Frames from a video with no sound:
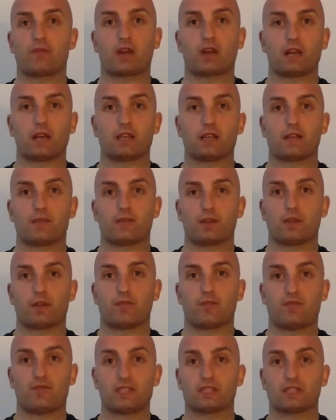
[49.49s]
very
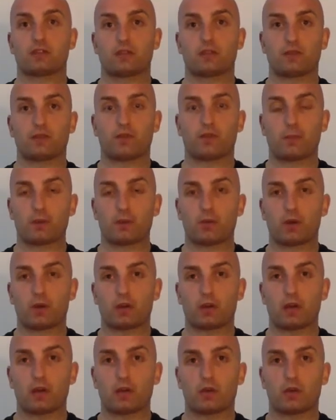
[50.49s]
different physically from one
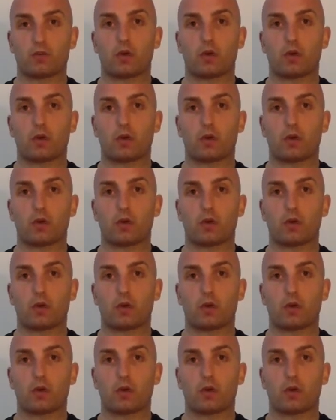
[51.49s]
another.